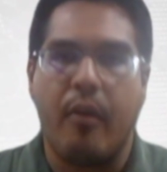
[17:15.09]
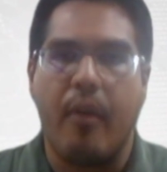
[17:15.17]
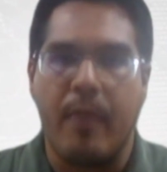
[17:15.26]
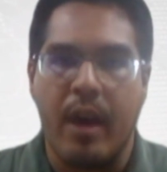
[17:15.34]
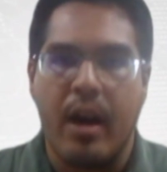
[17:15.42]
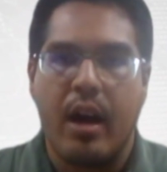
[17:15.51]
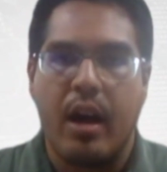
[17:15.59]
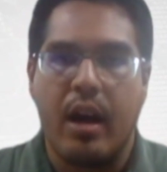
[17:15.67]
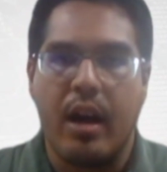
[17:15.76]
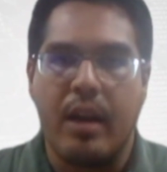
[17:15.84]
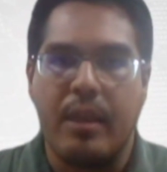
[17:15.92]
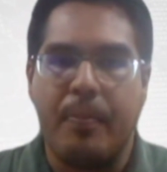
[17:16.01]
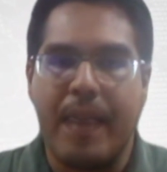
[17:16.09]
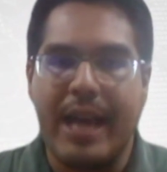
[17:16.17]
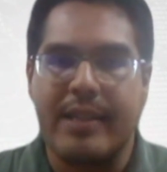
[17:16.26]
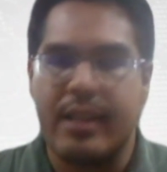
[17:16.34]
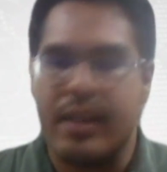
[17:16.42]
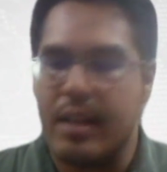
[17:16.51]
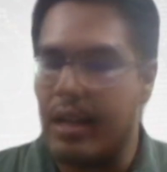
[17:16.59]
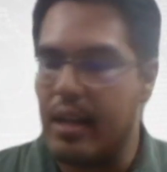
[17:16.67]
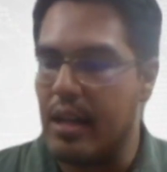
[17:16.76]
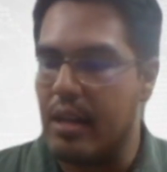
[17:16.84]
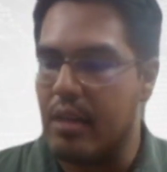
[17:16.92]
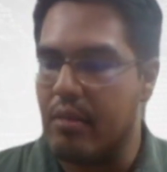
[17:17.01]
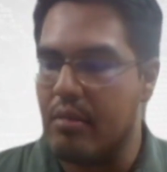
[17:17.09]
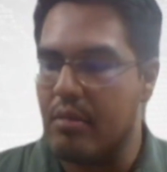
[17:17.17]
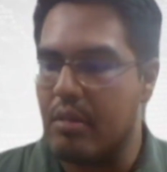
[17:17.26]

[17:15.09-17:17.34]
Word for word: form uh, the best uh,